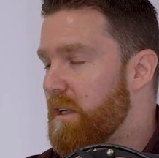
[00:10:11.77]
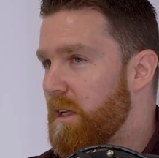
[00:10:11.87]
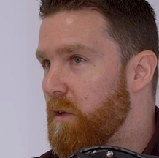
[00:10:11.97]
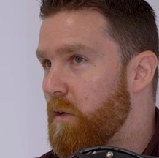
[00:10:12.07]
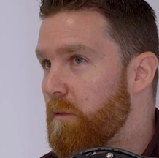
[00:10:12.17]

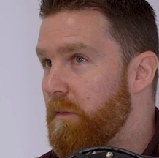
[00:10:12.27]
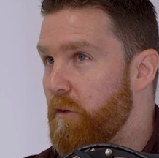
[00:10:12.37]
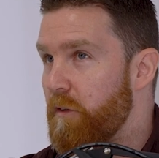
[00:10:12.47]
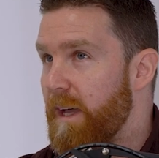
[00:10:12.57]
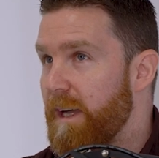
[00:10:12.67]
a lot of the
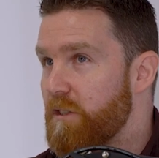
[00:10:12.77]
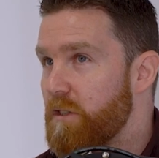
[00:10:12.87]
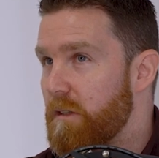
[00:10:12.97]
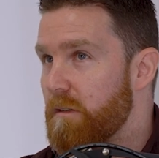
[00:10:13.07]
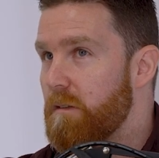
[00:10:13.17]

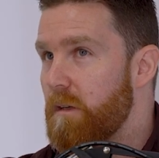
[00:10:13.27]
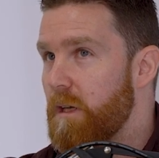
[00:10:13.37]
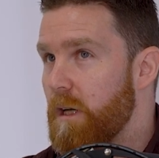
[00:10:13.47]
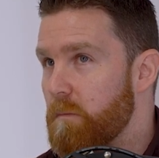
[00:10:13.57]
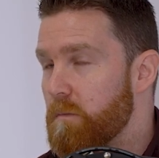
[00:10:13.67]
reaction
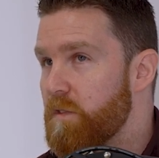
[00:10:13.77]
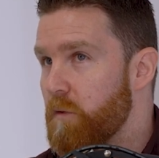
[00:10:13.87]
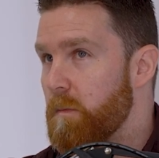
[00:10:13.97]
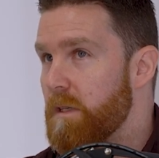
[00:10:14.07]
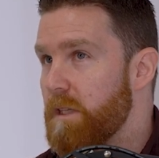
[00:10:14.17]
comes
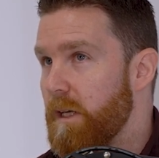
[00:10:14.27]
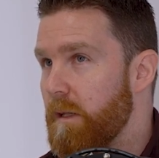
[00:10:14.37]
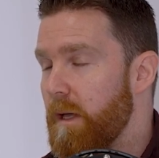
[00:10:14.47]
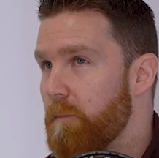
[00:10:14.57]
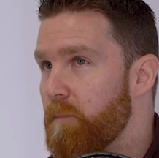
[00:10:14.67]
from
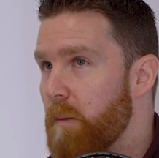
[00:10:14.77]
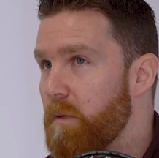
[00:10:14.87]
a